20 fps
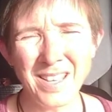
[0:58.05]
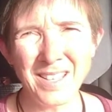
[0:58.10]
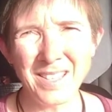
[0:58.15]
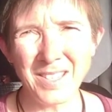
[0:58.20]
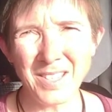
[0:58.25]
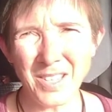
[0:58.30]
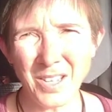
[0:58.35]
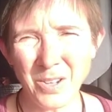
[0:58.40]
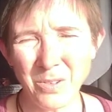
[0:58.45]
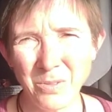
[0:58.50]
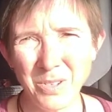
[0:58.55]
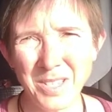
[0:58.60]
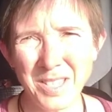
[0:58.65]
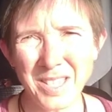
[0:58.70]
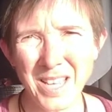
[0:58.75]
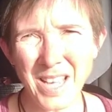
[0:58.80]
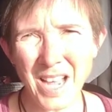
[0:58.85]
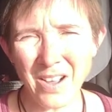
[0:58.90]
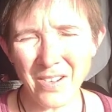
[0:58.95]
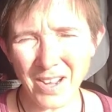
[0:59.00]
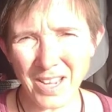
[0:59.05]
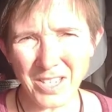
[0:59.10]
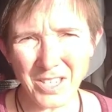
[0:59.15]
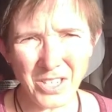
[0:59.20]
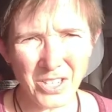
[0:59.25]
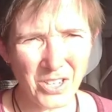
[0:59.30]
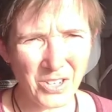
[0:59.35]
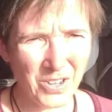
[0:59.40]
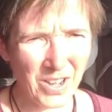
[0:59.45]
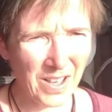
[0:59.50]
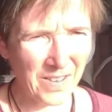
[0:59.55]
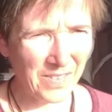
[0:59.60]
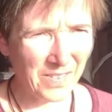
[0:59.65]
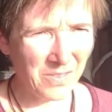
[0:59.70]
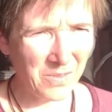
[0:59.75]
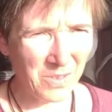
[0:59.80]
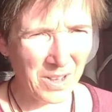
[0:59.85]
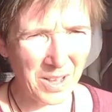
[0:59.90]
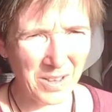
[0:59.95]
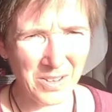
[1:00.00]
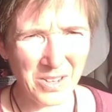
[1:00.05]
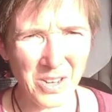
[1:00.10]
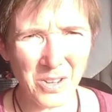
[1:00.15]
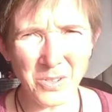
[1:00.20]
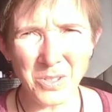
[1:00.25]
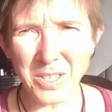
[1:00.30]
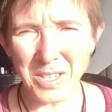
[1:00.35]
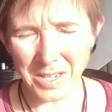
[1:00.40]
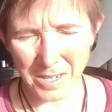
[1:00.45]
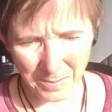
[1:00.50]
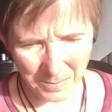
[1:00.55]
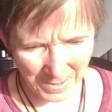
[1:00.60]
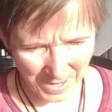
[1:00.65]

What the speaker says: so we'll see how I do and nosing it